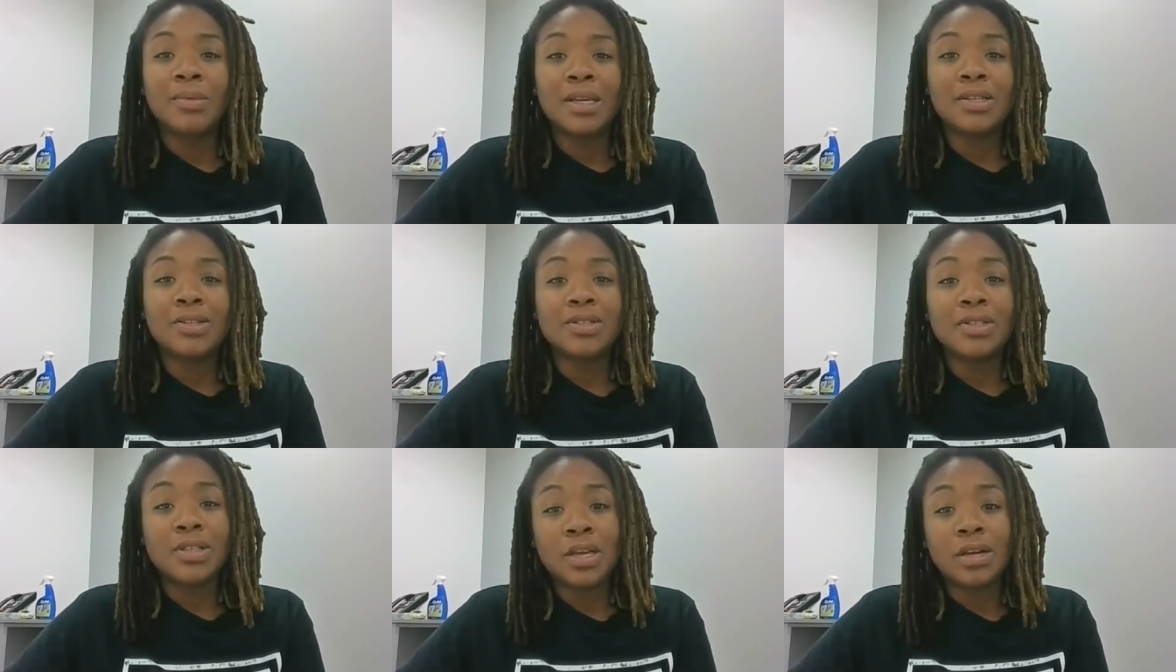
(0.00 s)

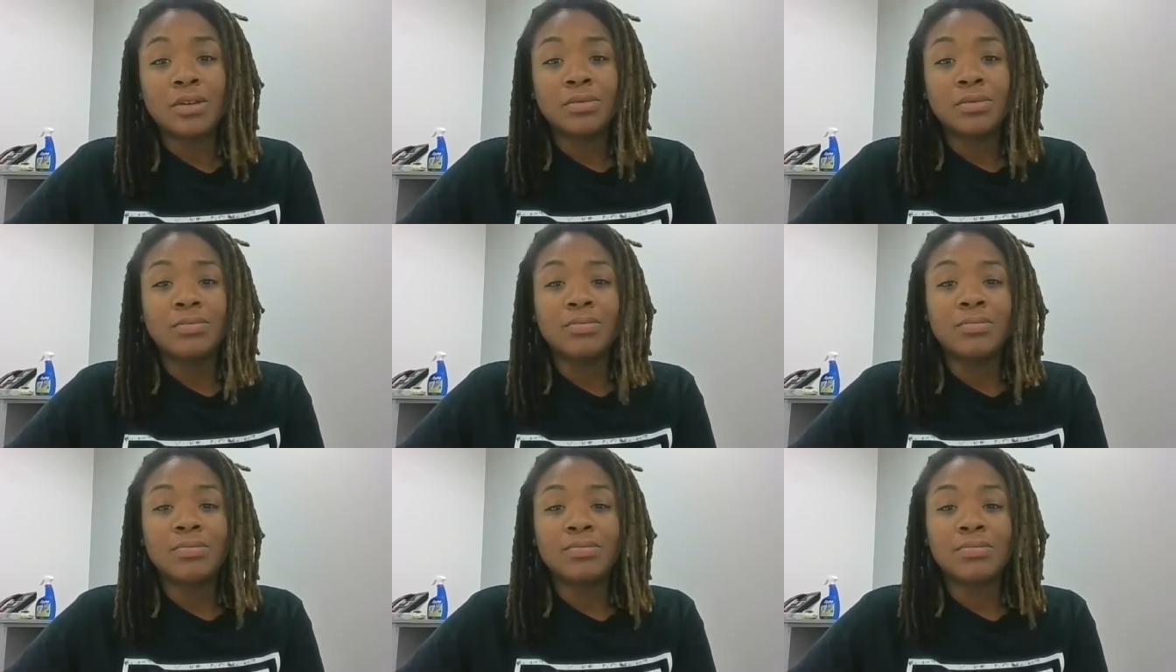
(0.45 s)
And
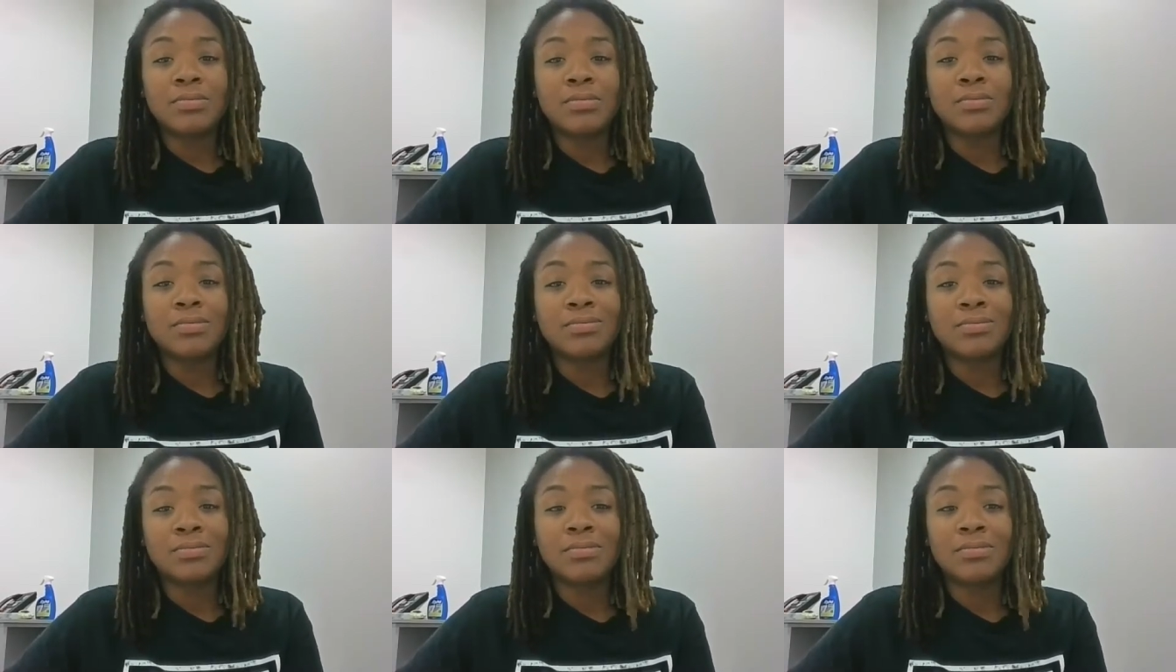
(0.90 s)
so
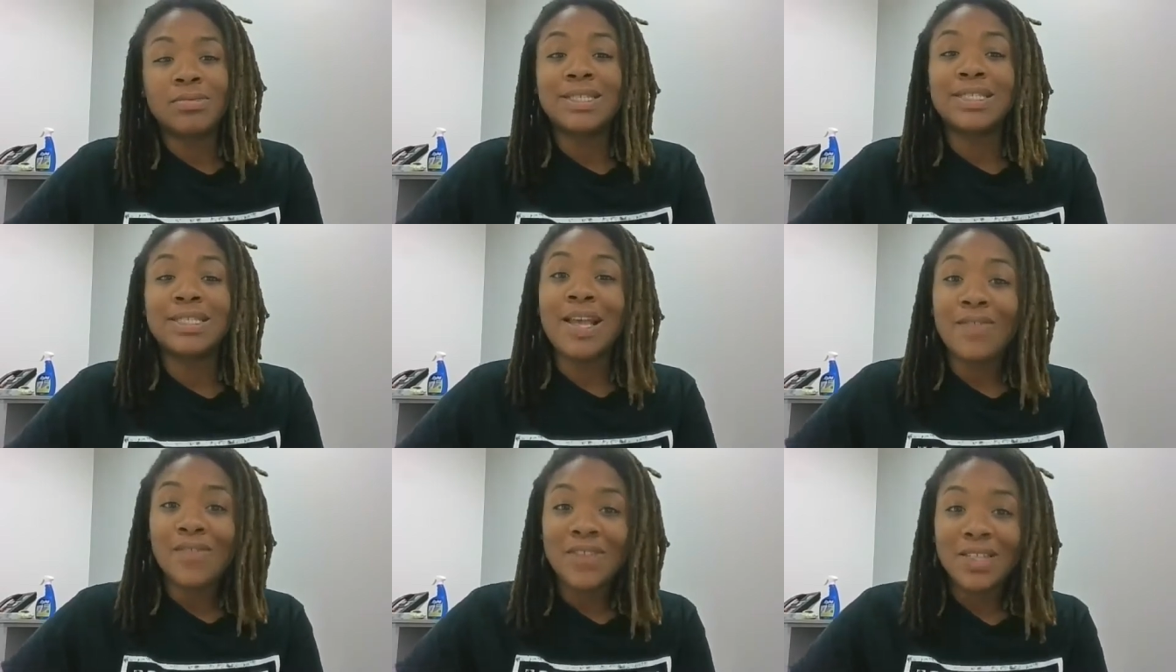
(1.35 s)

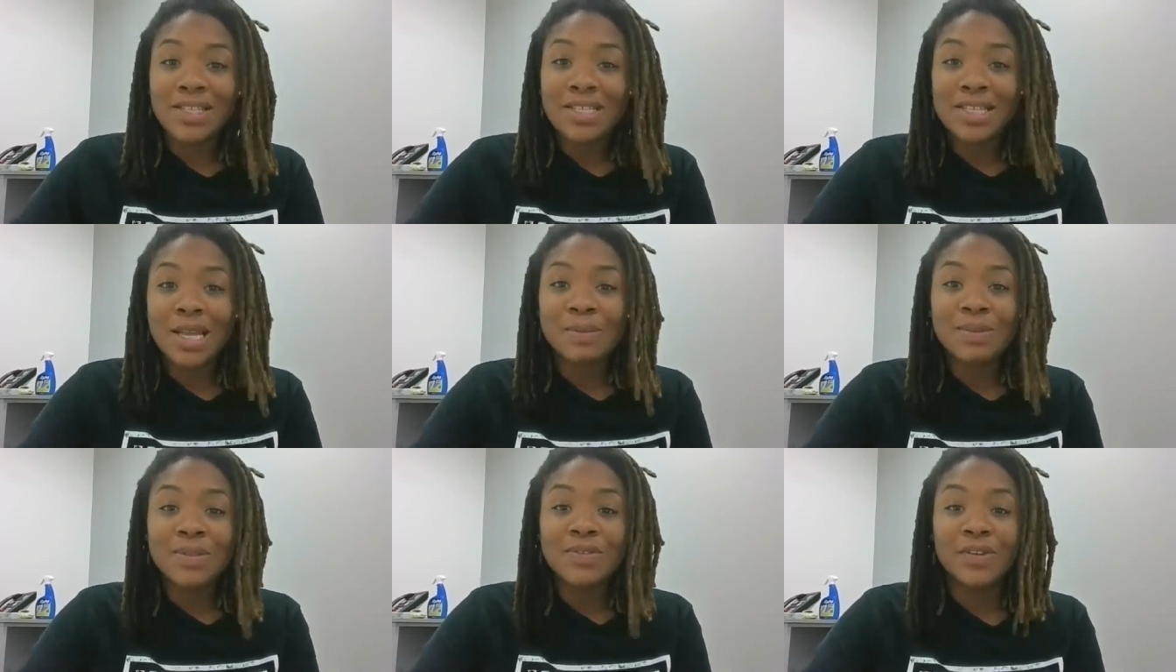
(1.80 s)
7
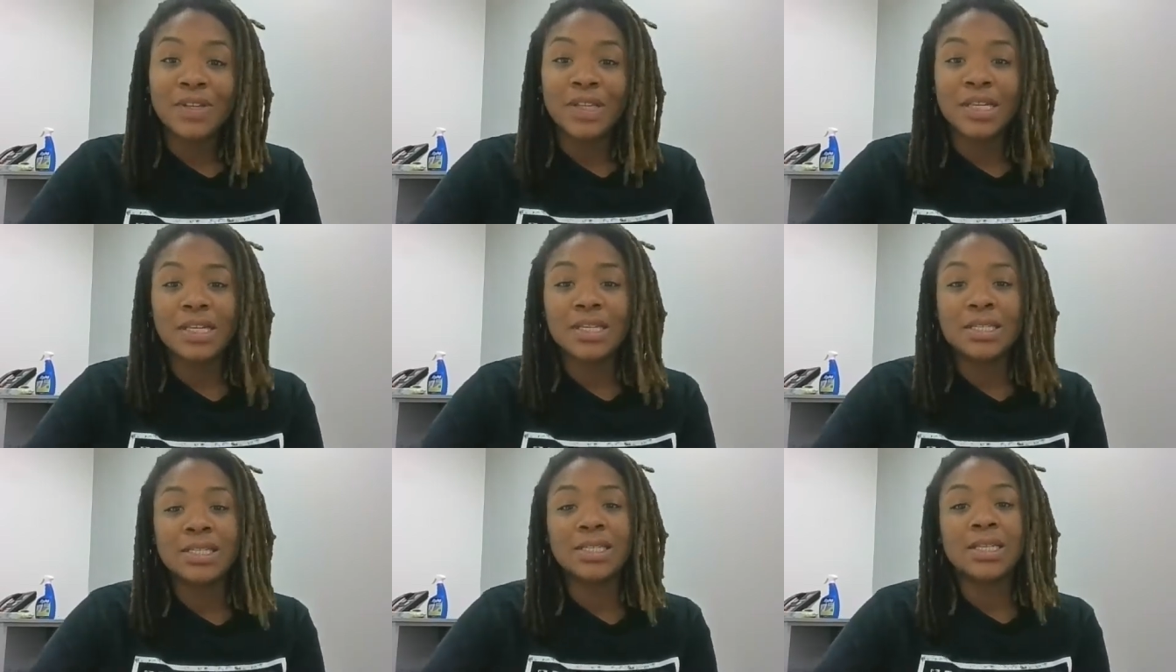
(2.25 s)
steps for
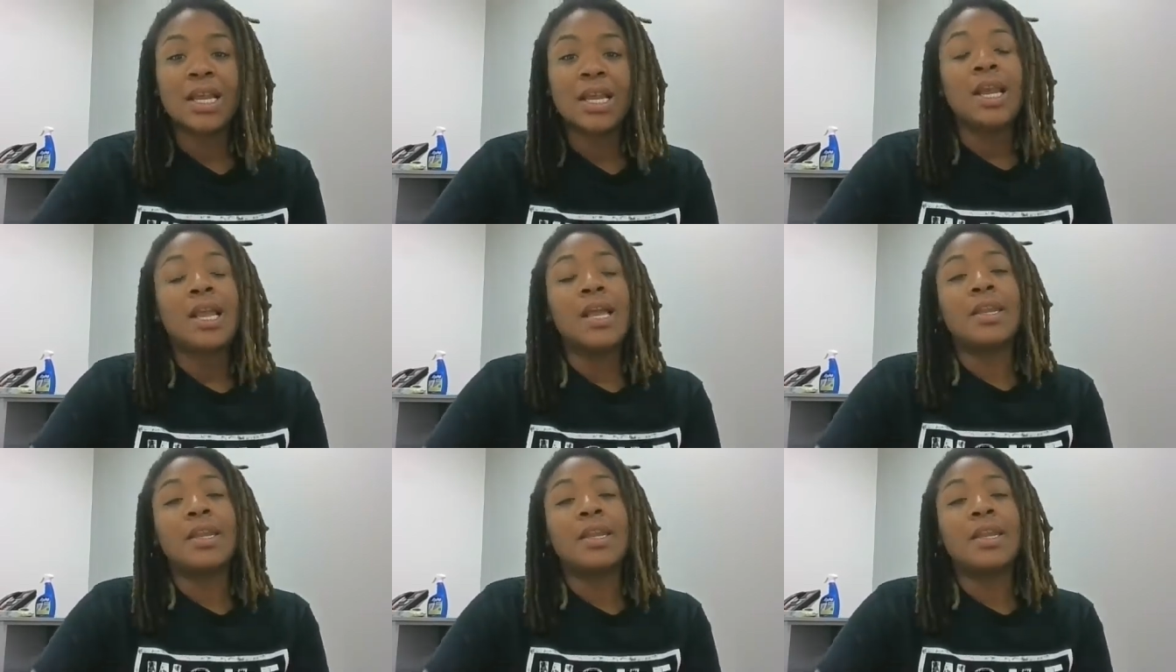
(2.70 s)
this.